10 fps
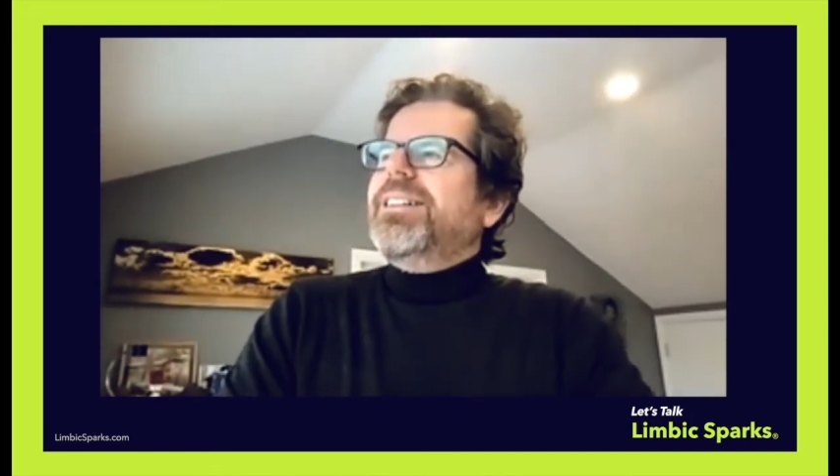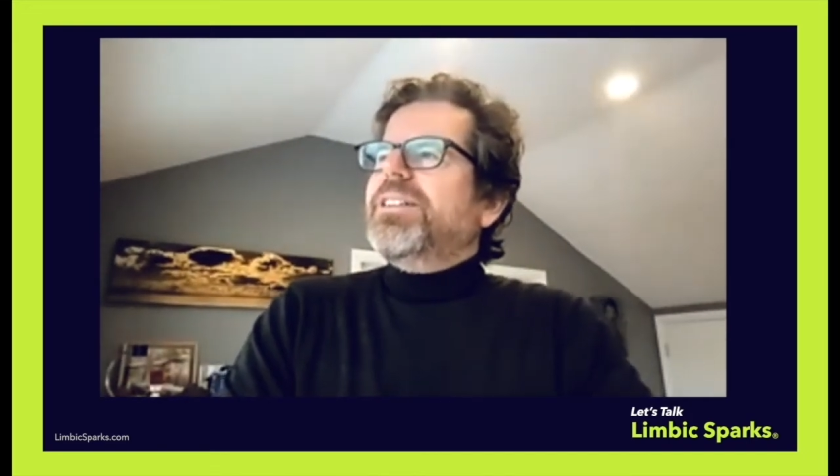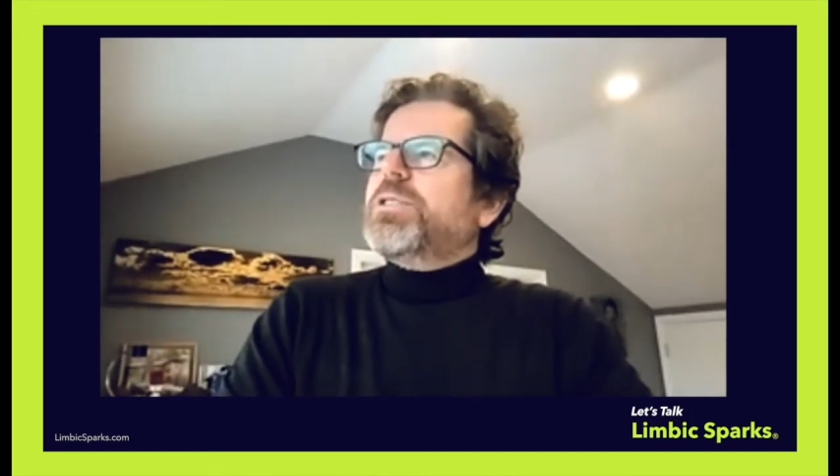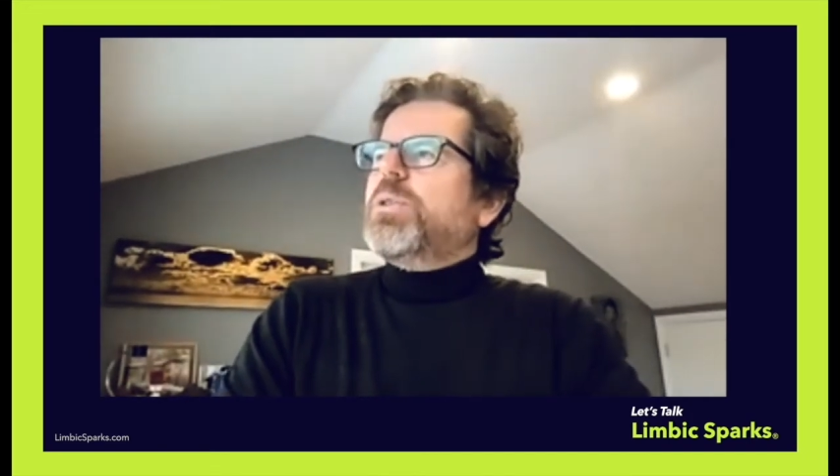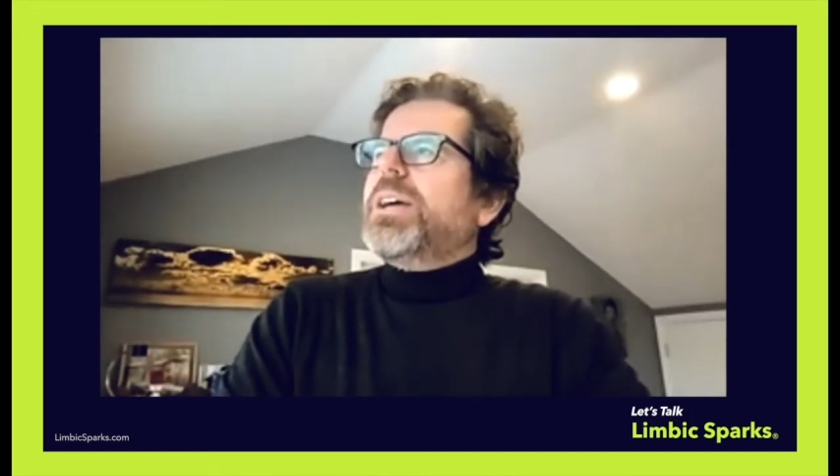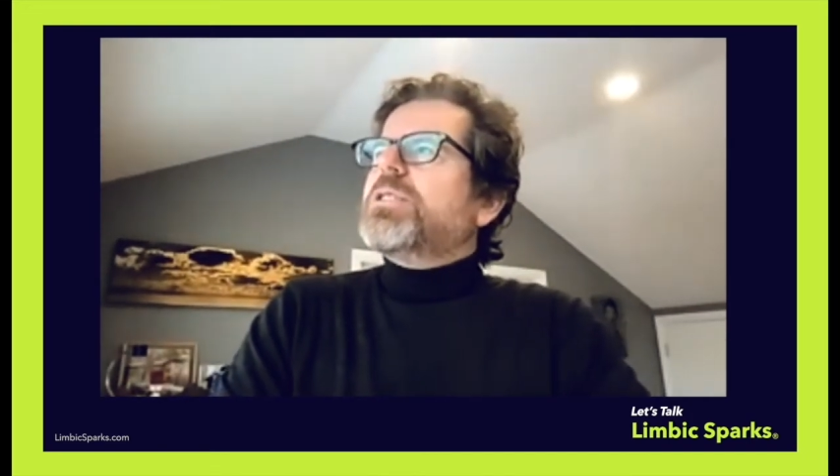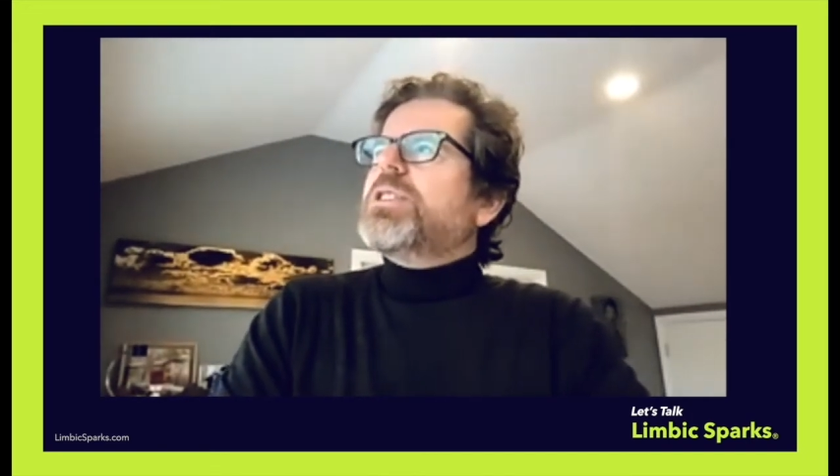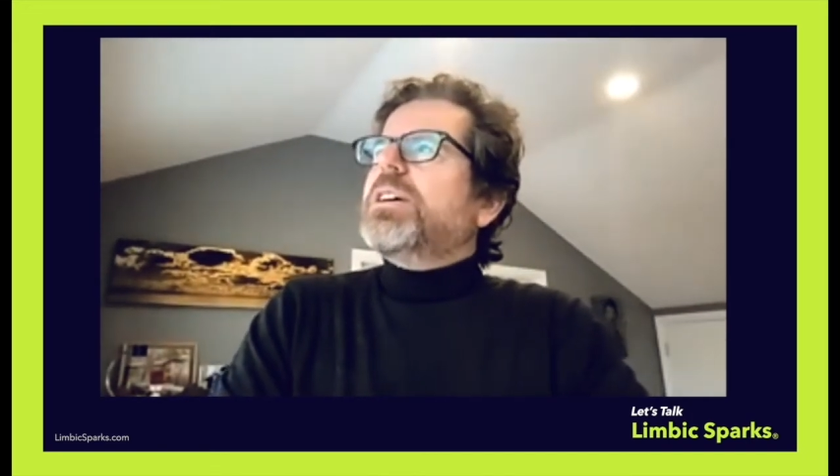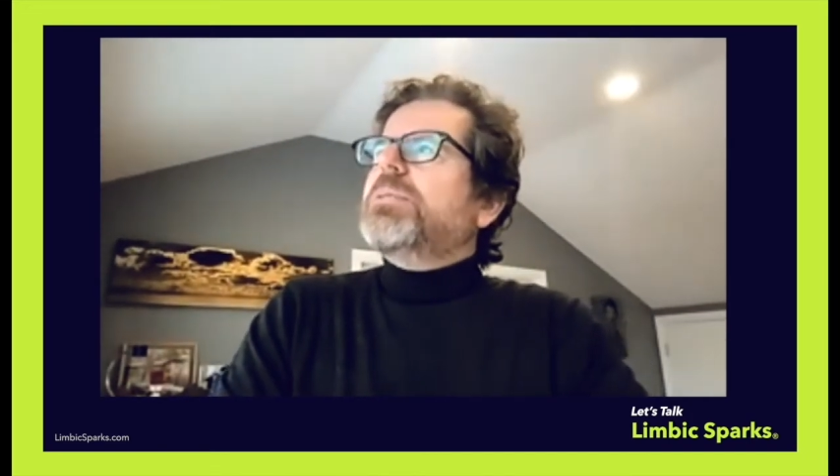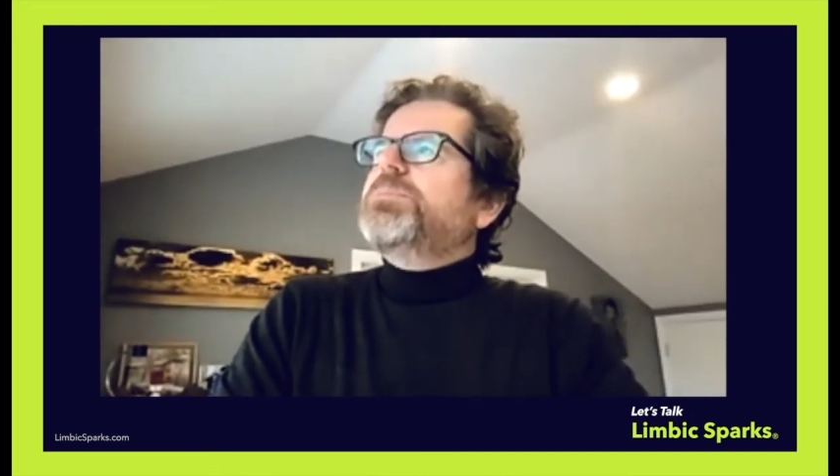so there's a